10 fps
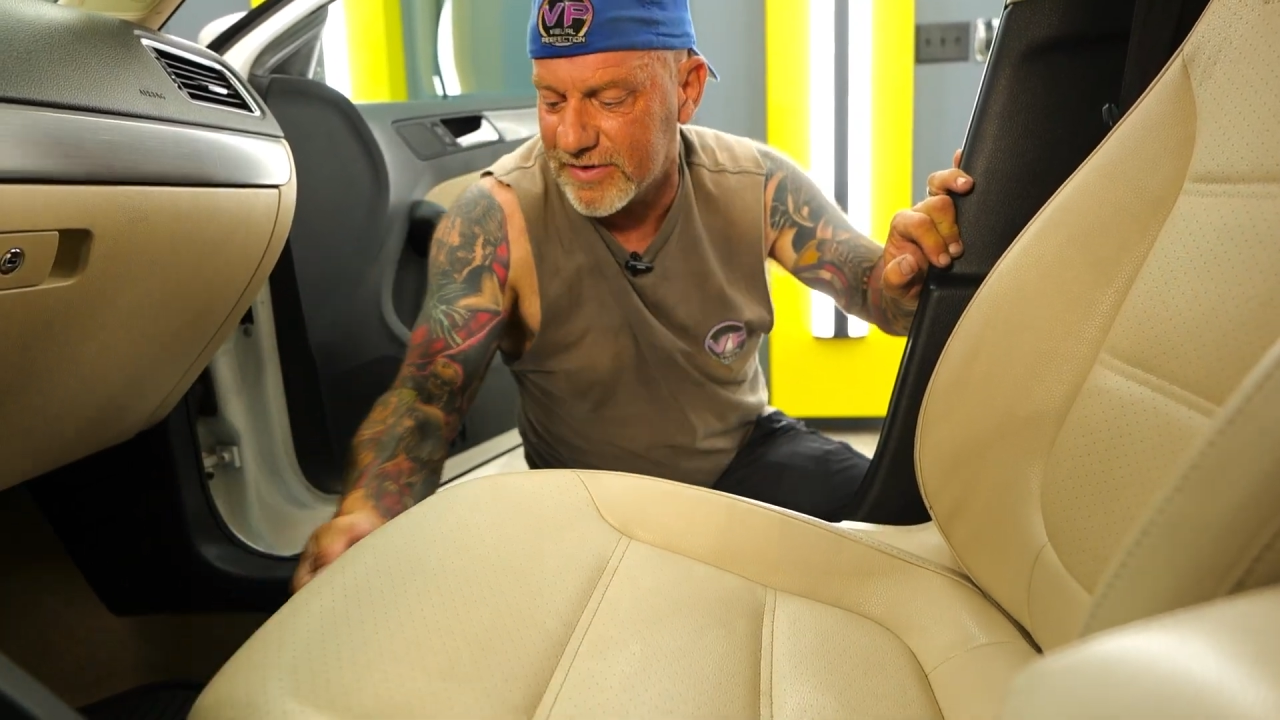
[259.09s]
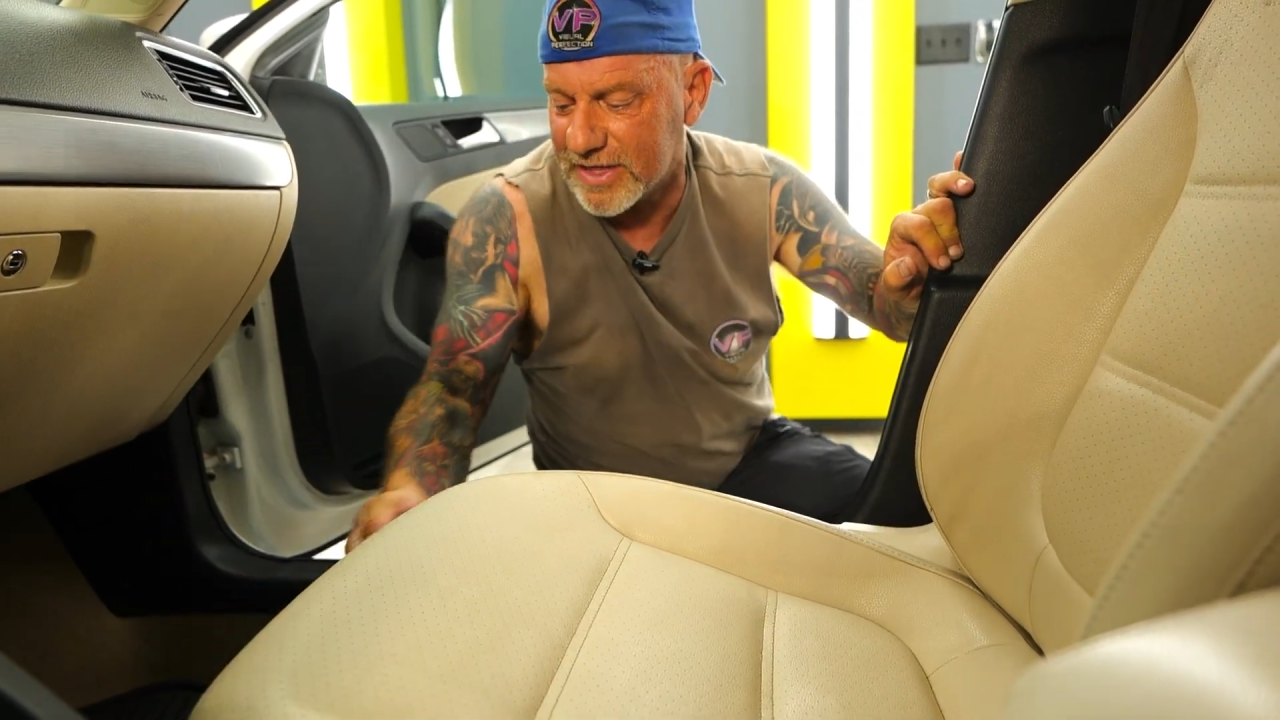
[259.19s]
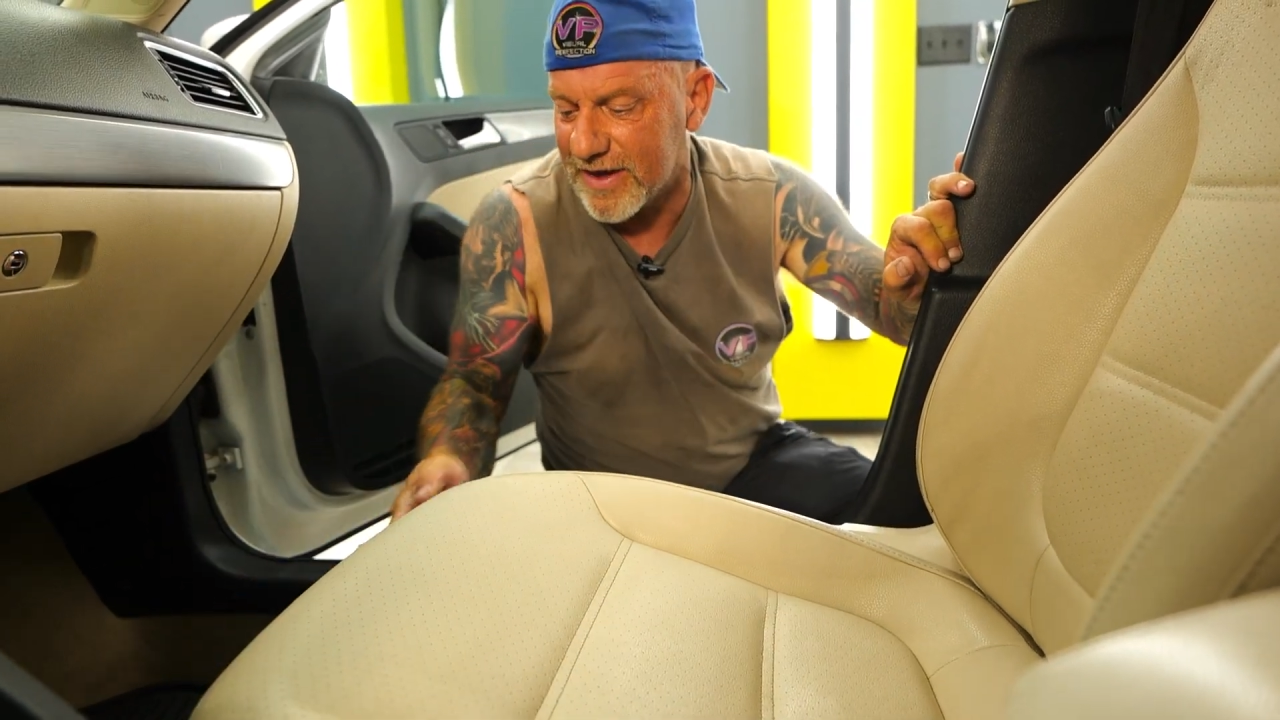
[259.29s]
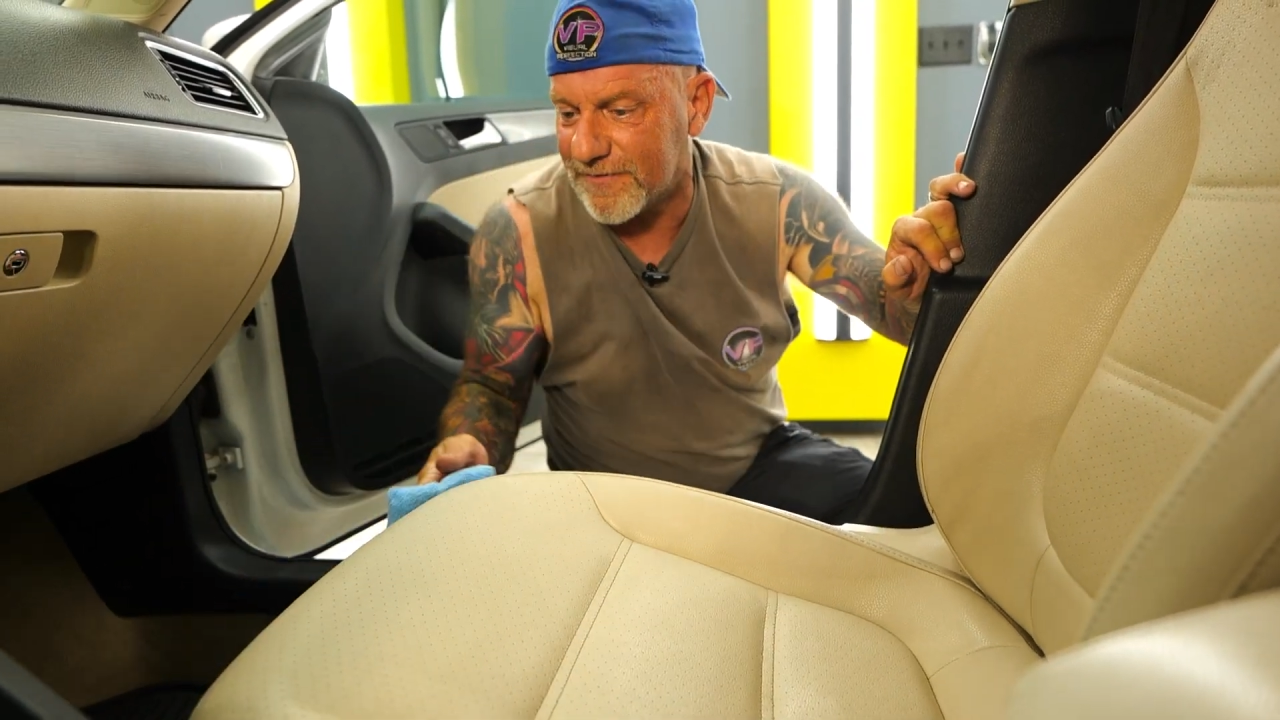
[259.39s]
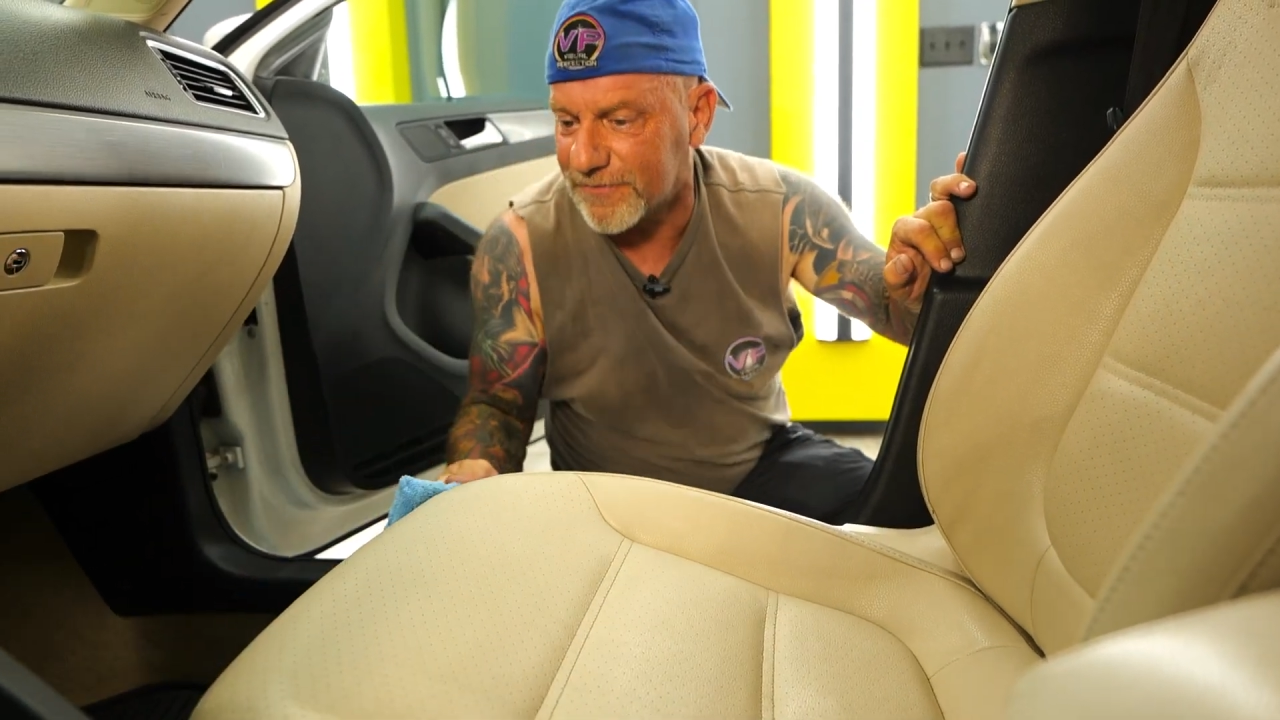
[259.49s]
it
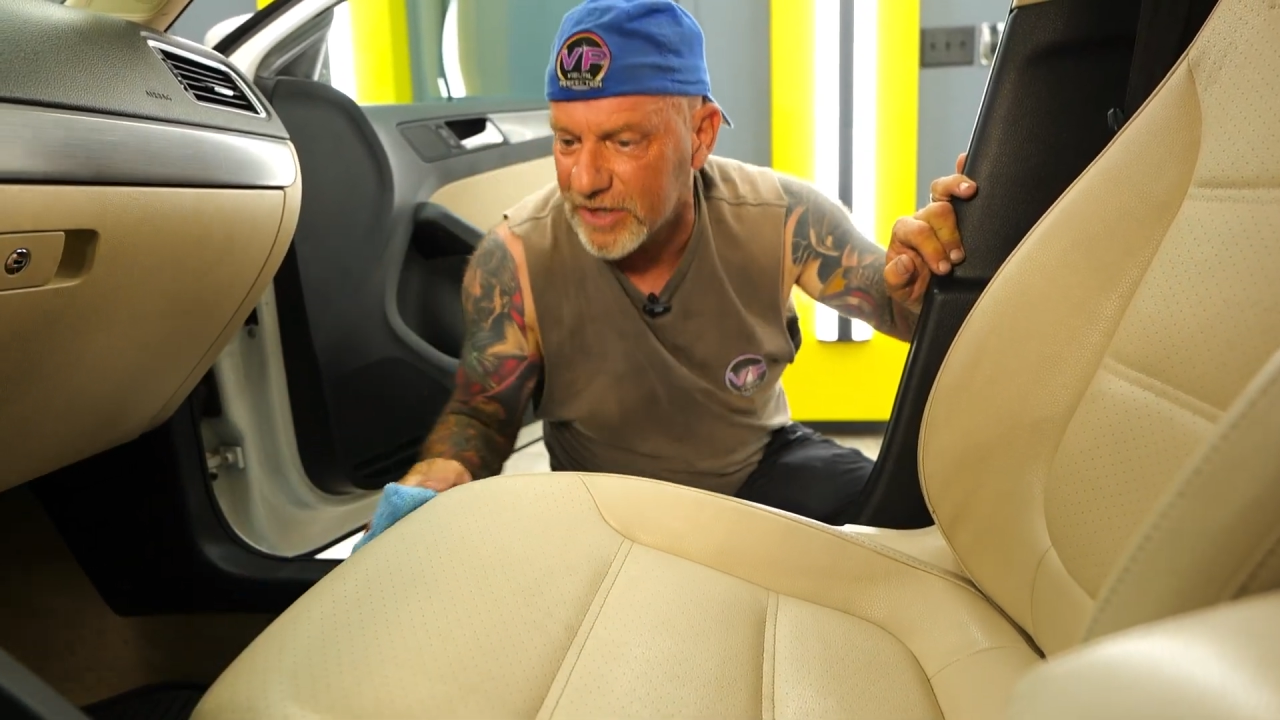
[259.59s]
that